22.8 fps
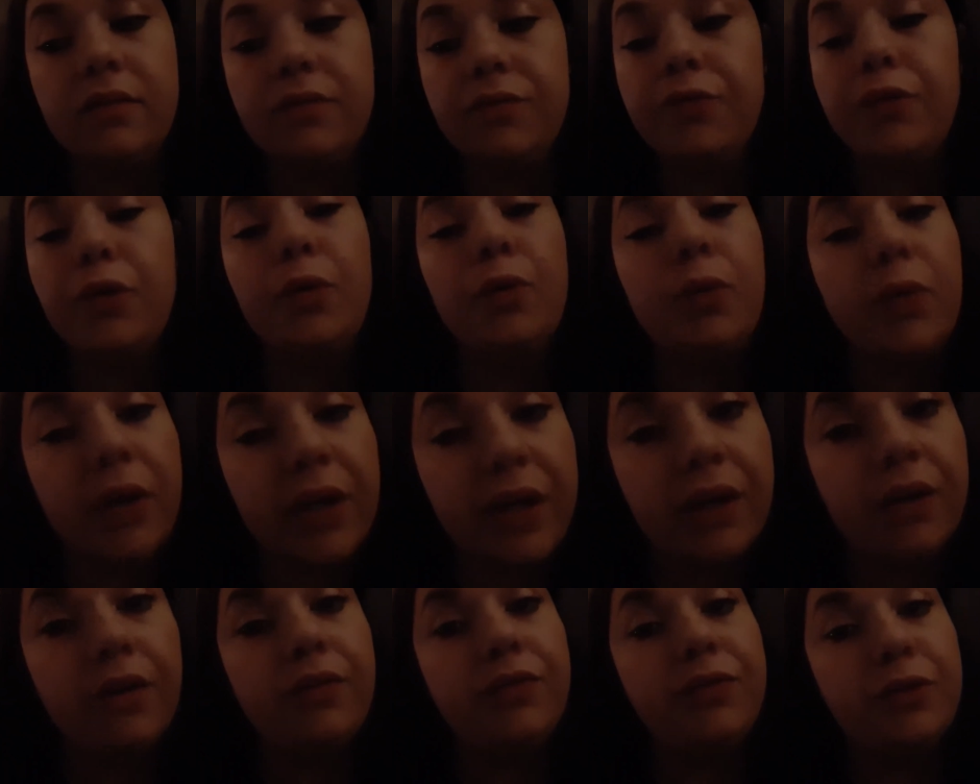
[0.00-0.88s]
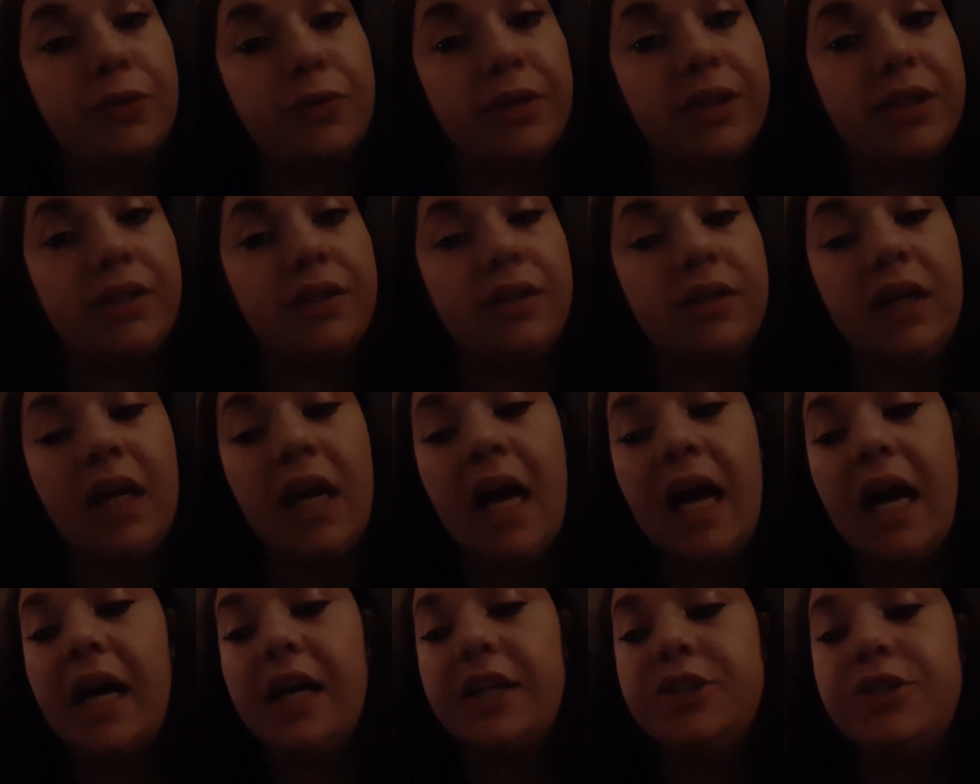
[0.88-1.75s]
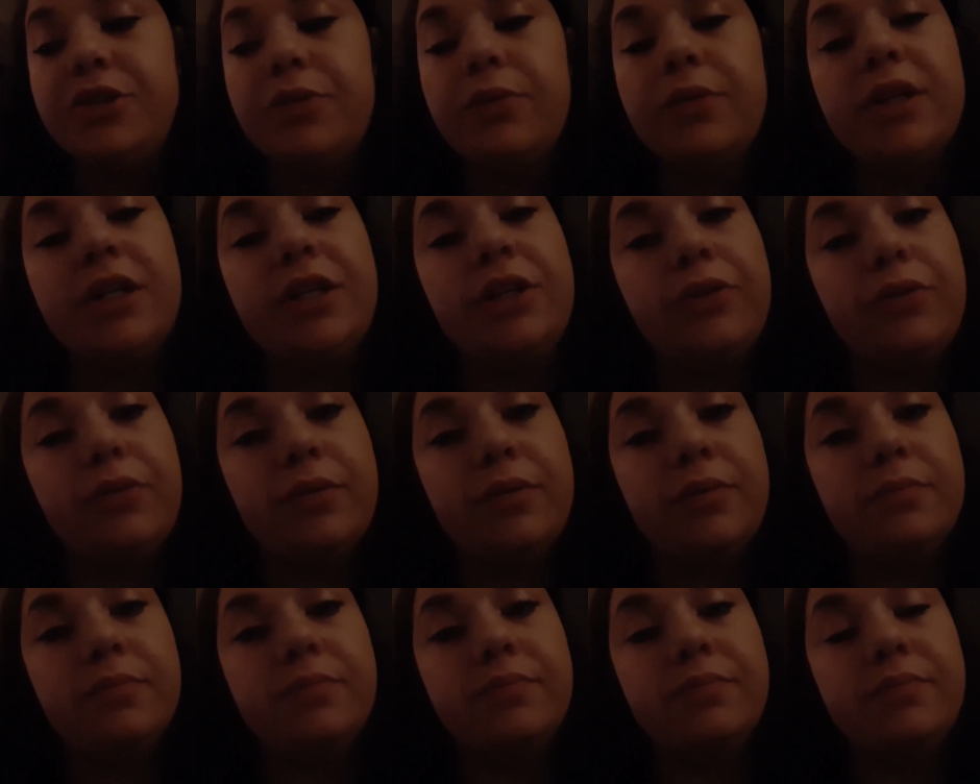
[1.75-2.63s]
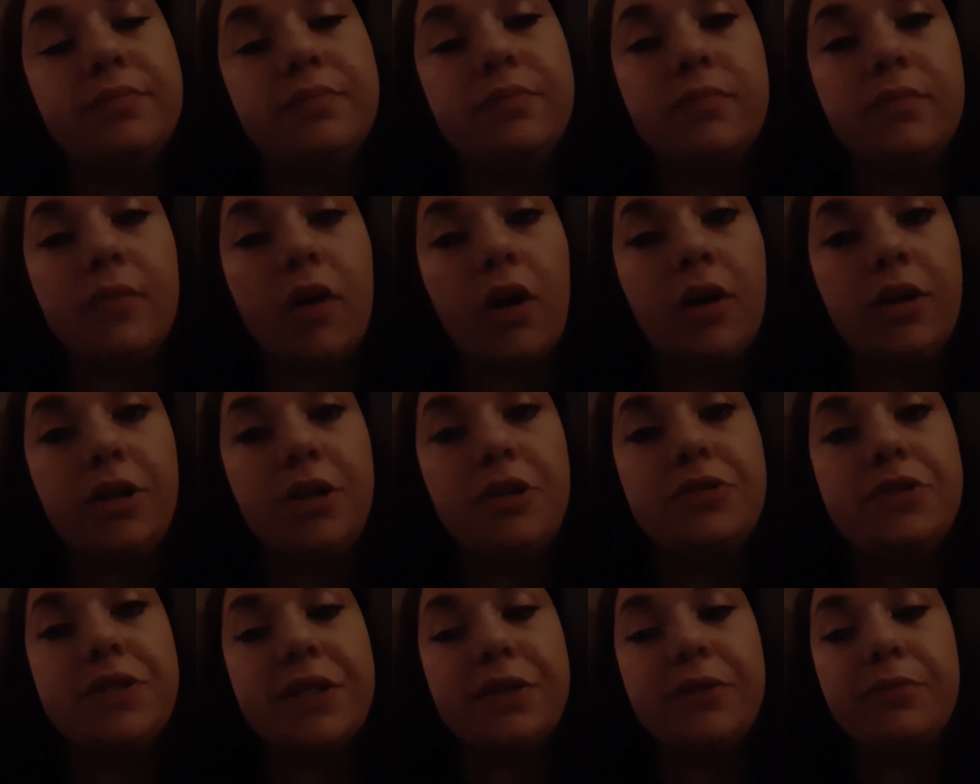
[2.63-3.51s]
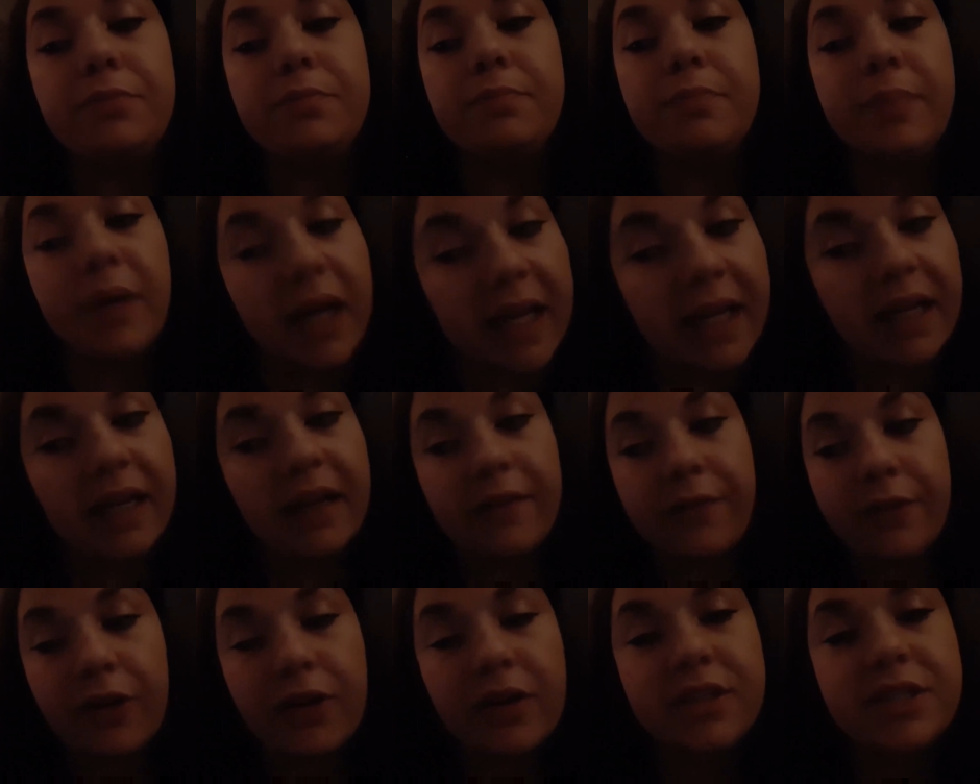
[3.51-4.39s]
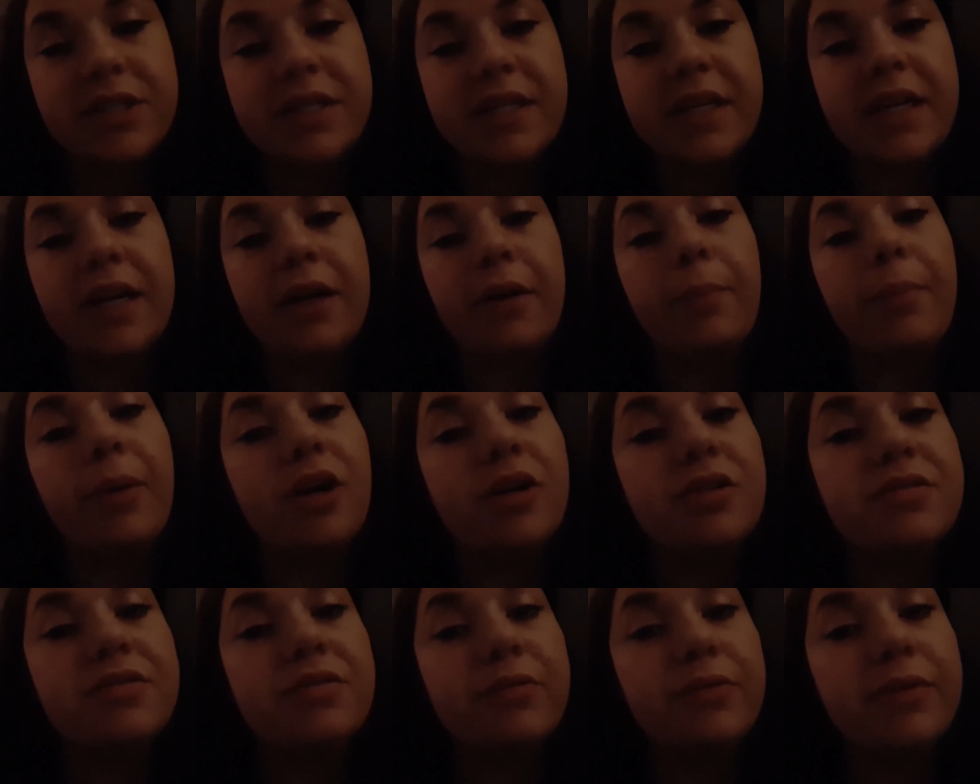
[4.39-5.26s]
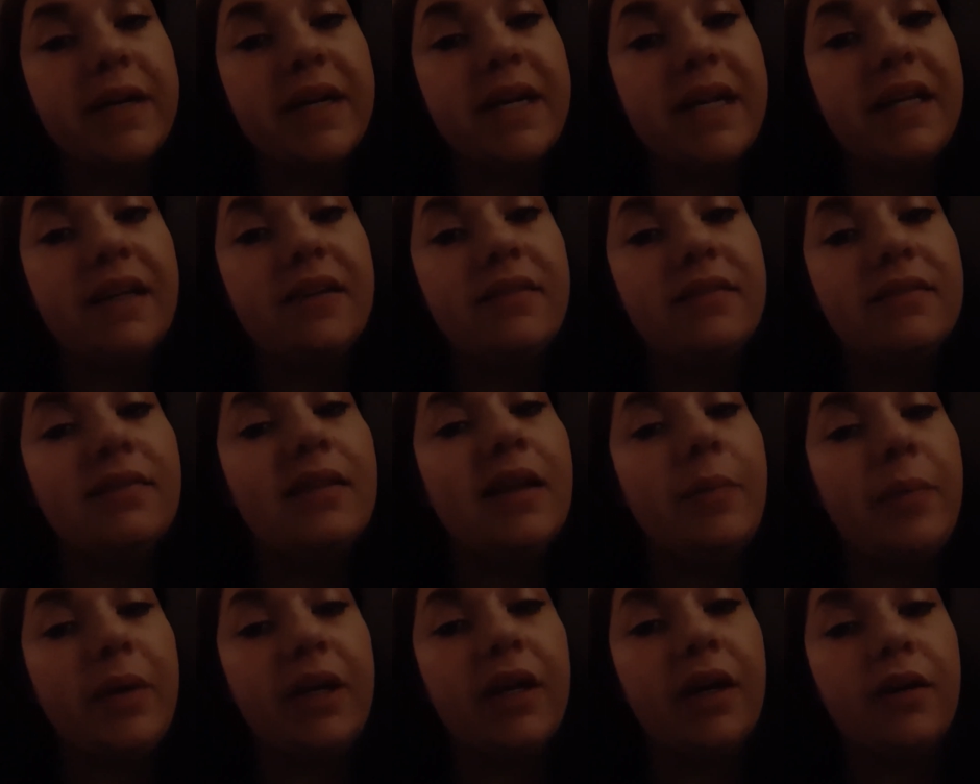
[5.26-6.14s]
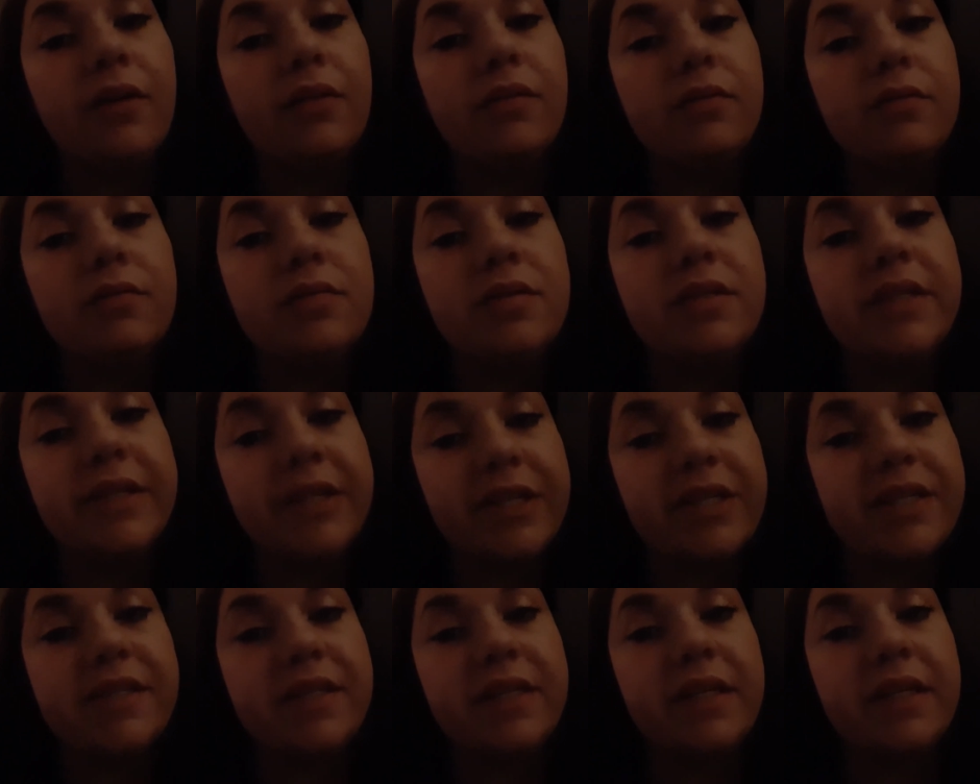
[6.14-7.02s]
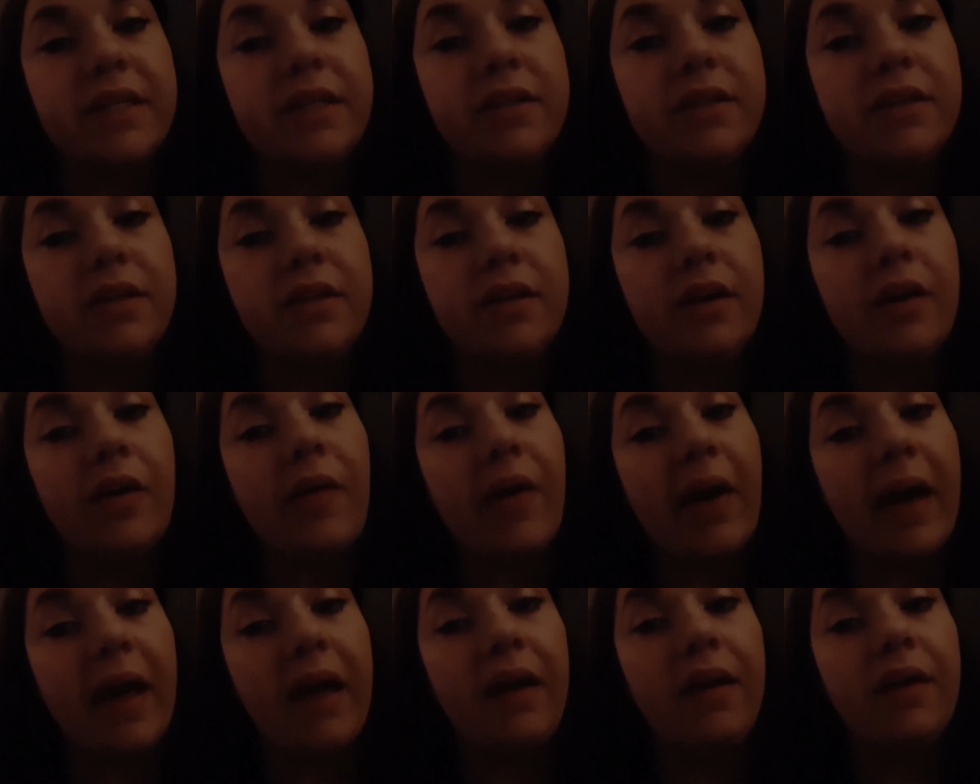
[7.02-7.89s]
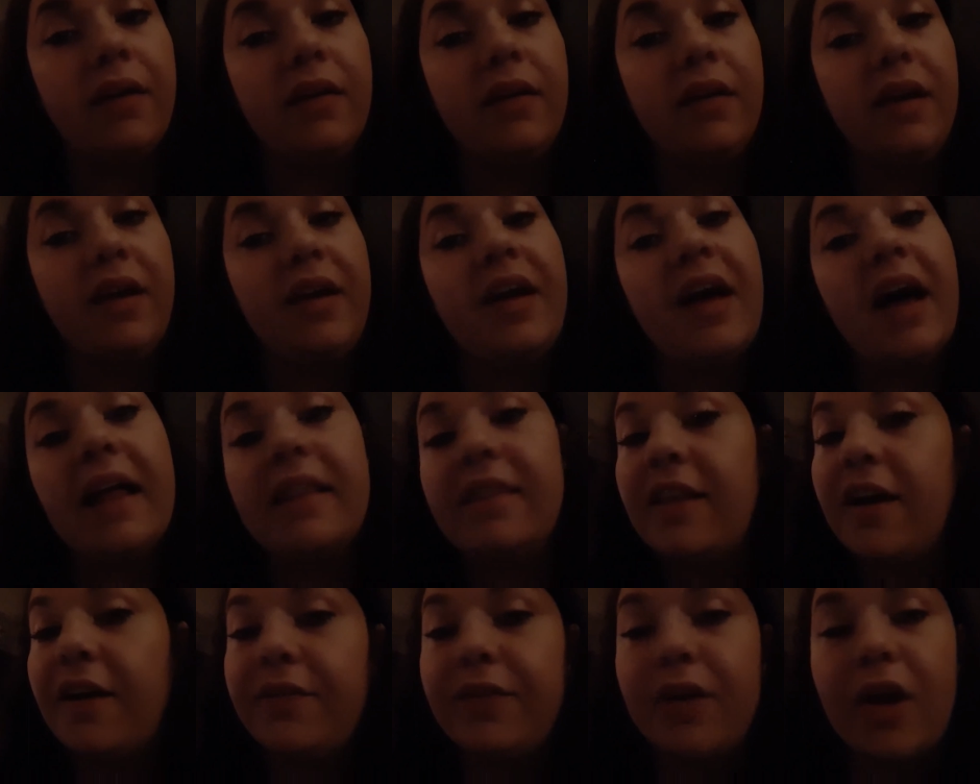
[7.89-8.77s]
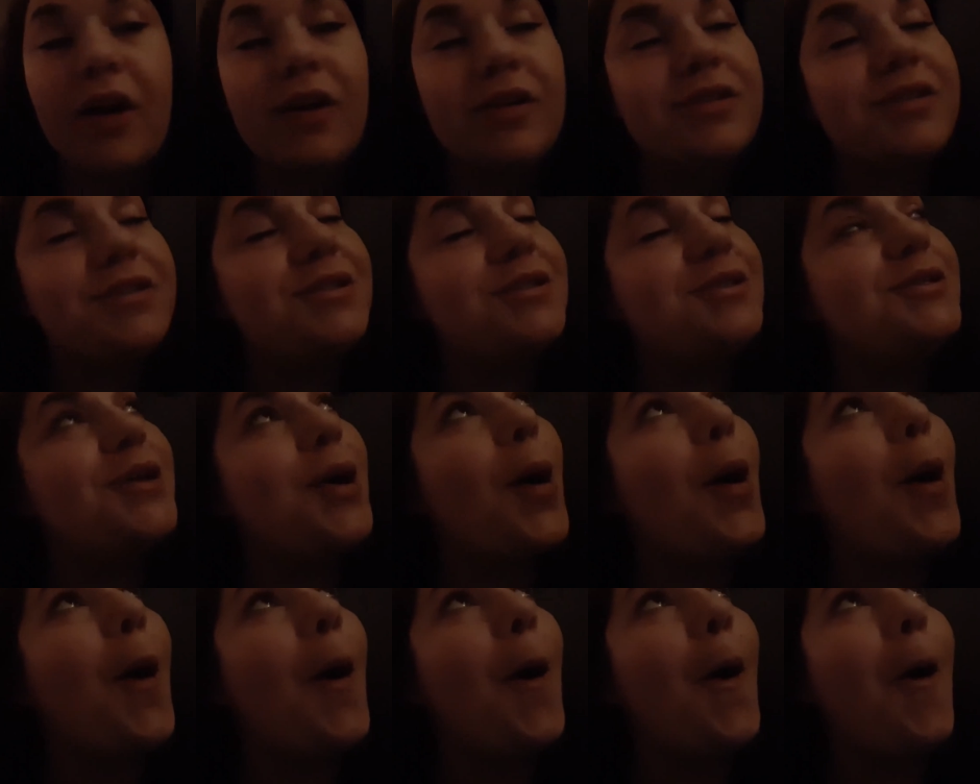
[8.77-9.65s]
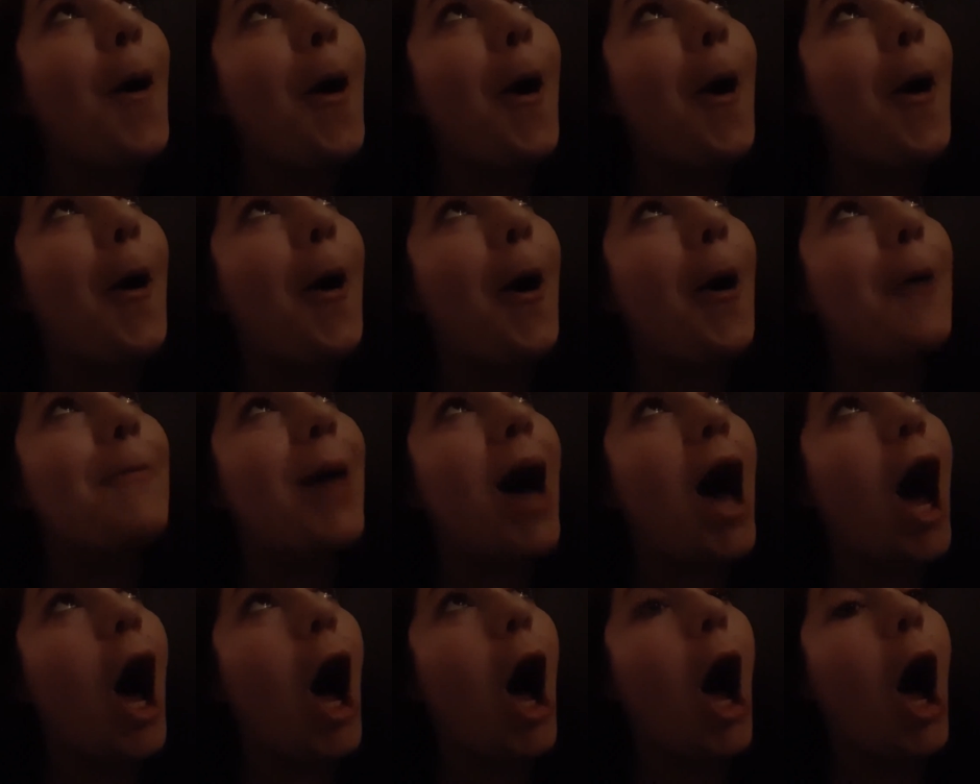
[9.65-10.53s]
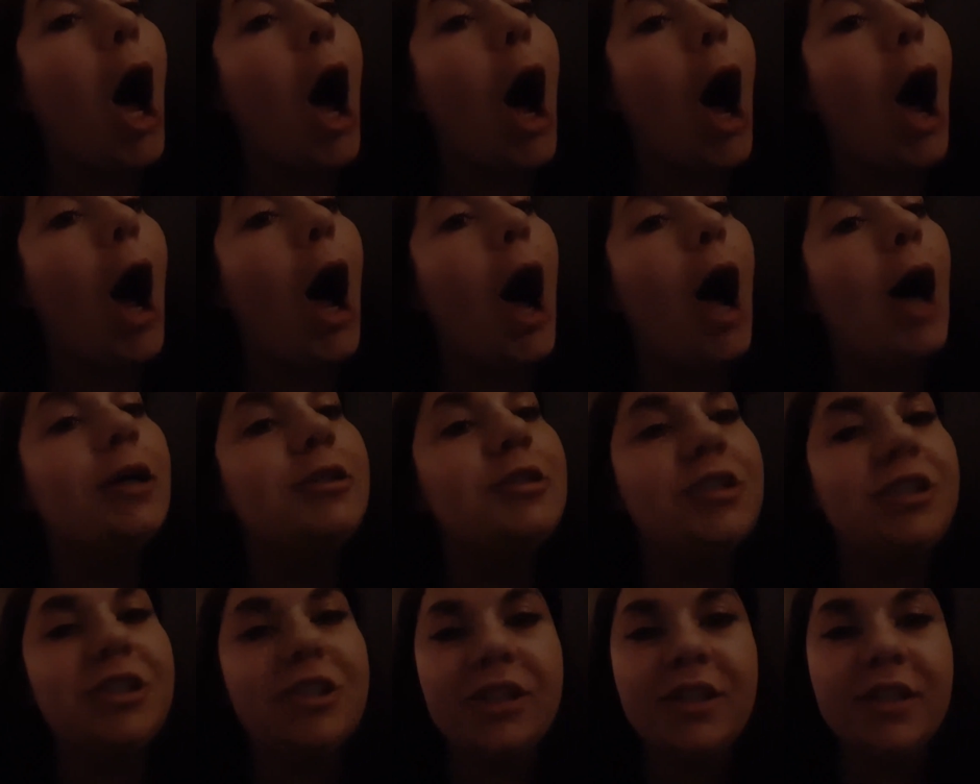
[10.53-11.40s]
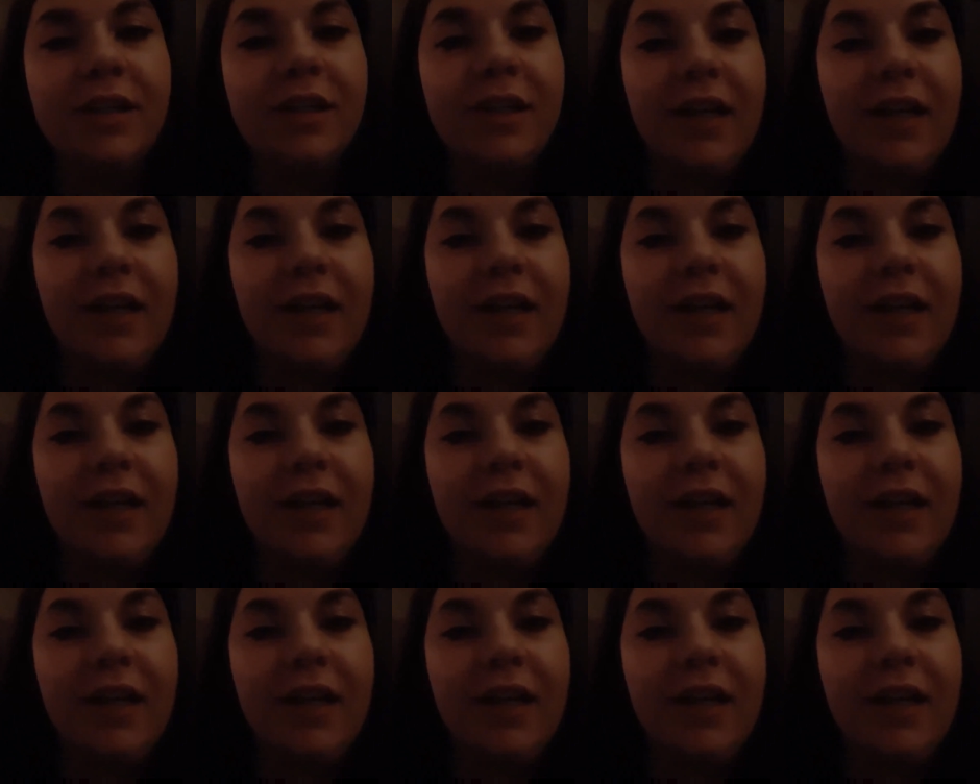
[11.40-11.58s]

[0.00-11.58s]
For real. I do want to do them on YouTube, but if you're interested in a personal reading, let me know. Seriously, okay? I love y'all so much.